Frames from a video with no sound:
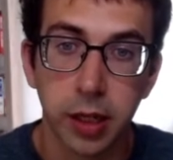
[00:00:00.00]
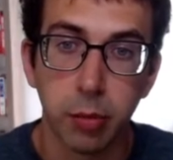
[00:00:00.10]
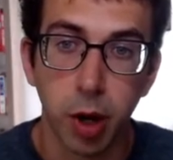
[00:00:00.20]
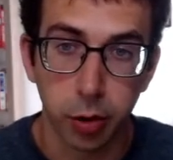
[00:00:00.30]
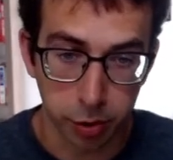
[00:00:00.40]
the
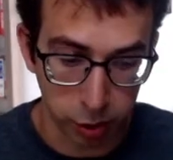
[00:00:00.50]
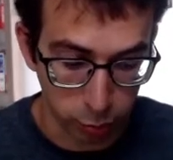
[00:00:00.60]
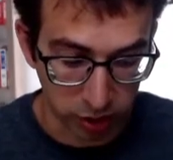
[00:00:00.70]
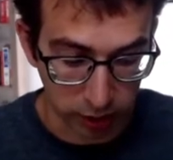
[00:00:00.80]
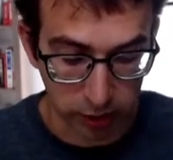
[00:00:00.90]
model is
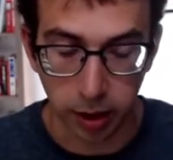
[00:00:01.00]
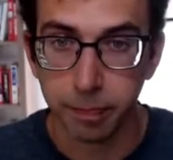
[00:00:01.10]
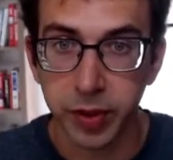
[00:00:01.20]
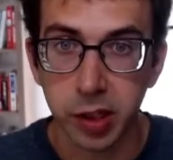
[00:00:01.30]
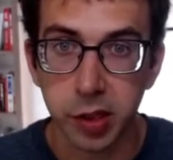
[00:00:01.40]
predicting.
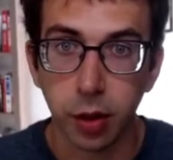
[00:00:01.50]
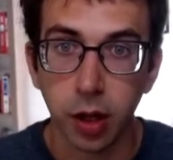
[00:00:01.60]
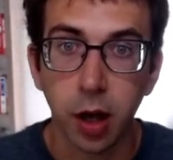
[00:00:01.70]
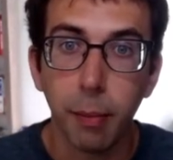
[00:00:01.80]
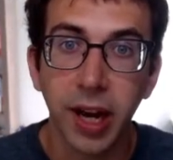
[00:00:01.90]
And so I'll
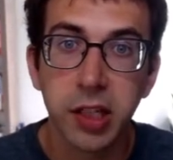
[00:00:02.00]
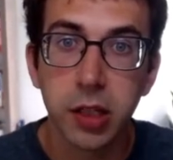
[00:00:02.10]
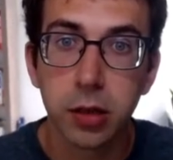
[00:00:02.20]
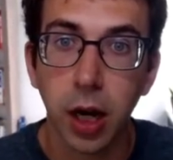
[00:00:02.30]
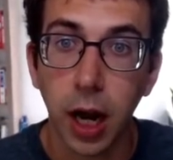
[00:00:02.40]
come back
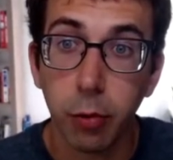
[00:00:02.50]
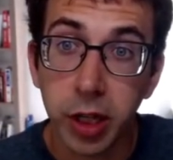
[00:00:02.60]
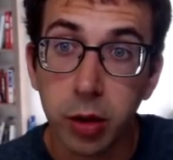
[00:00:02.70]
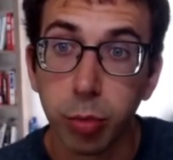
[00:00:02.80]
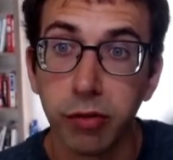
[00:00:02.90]
to how we
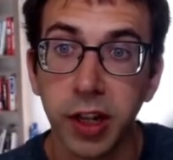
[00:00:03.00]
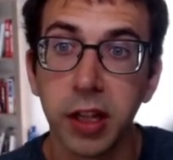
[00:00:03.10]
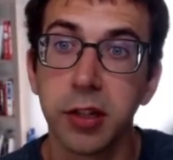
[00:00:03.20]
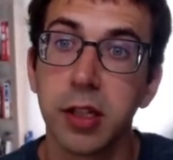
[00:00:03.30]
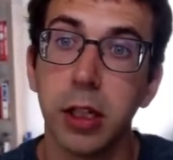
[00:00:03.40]
can prevent
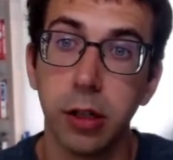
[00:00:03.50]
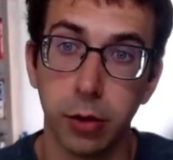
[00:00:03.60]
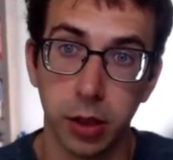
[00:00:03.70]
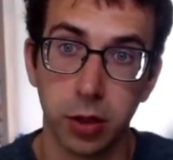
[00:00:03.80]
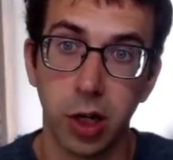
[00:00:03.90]
this later in
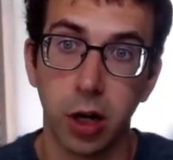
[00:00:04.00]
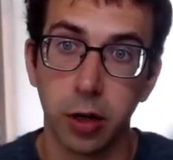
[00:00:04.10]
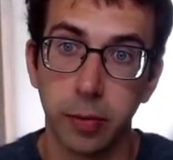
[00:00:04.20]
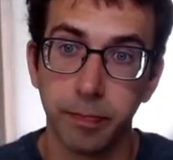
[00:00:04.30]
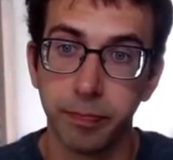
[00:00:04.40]
the talk.
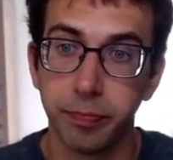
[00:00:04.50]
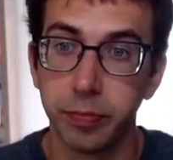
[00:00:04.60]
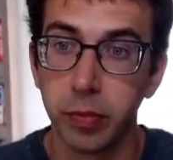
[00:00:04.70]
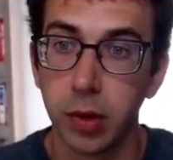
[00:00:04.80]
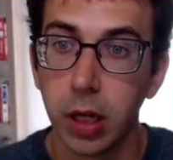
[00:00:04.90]

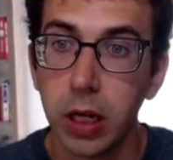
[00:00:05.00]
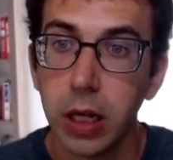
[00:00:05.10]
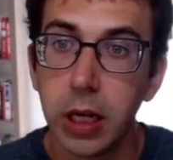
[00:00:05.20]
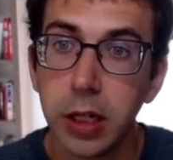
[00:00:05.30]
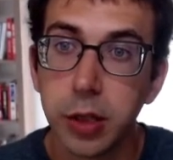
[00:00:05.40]

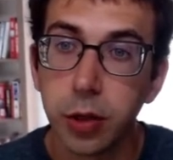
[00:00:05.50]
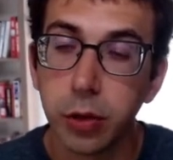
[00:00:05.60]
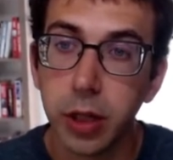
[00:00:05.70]
So